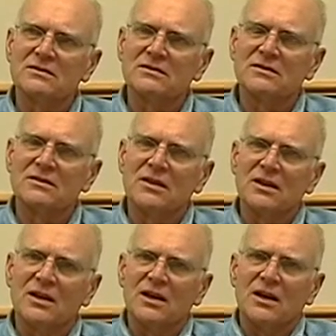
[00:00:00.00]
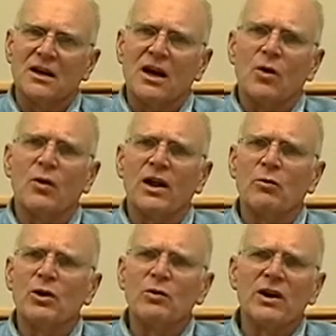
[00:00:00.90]
to uh, serve? Well,
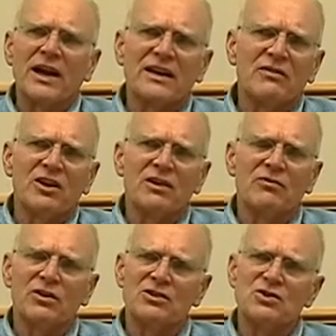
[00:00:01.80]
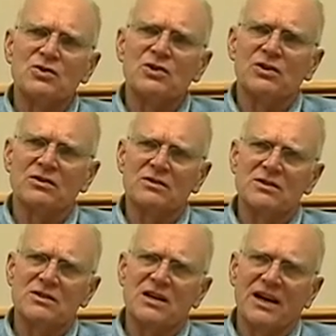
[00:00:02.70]
we were activated for a two-year
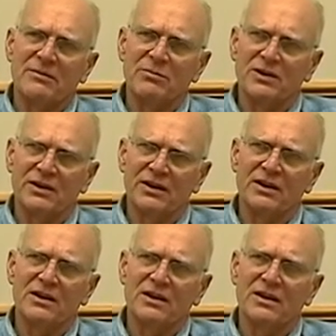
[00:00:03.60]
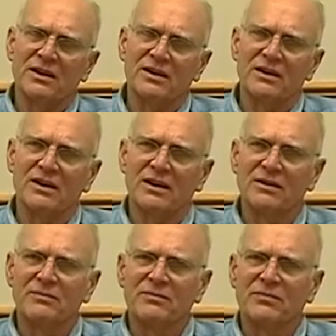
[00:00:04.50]
time period, and
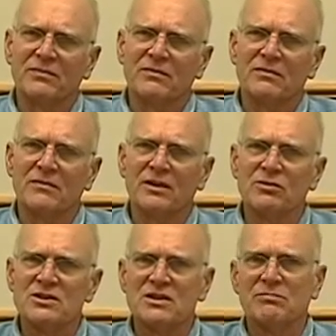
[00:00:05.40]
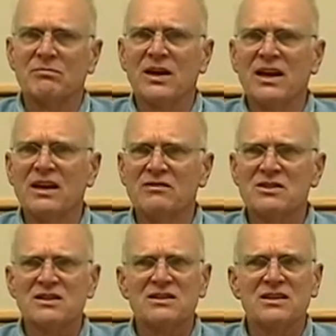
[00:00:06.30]
uh, that was in May of
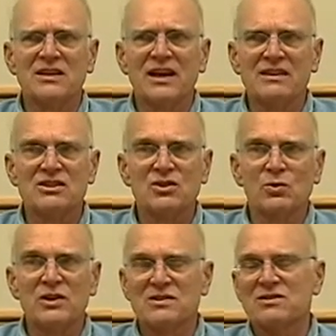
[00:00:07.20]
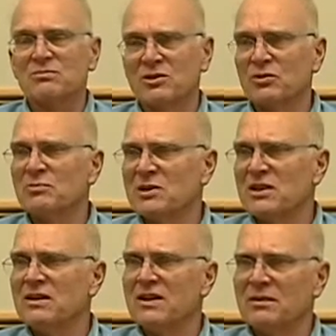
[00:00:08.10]
68, so we assumed it would
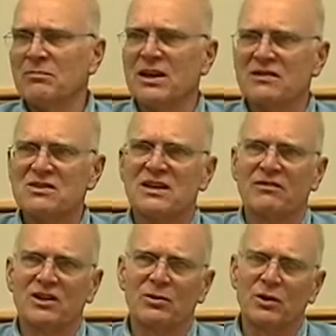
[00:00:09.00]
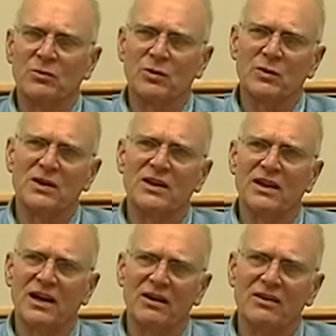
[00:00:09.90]
be in May of 70 when we would get
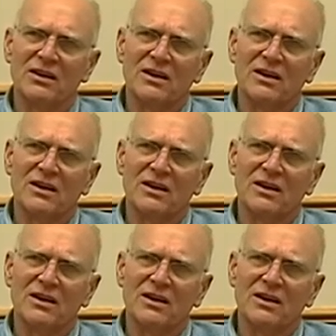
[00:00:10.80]
out.